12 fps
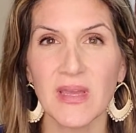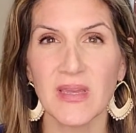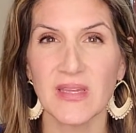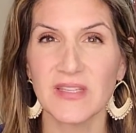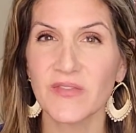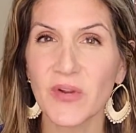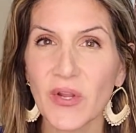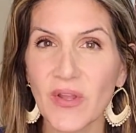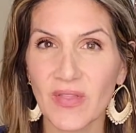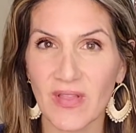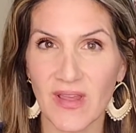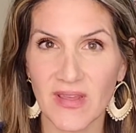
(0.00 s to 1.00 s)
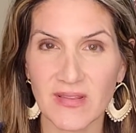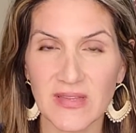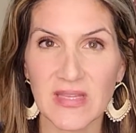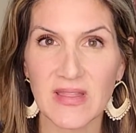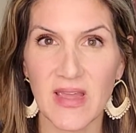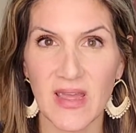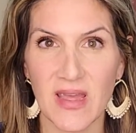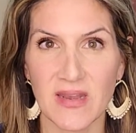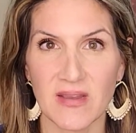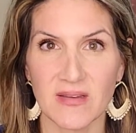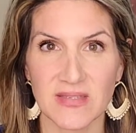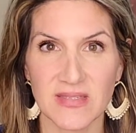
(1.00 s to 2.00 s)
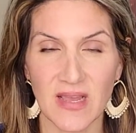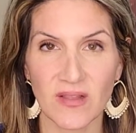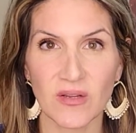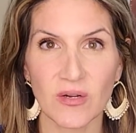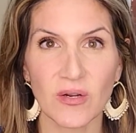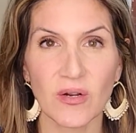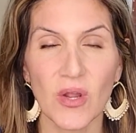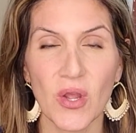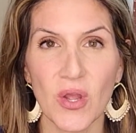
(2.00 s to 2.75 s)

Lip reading: It's very unlikely that a seller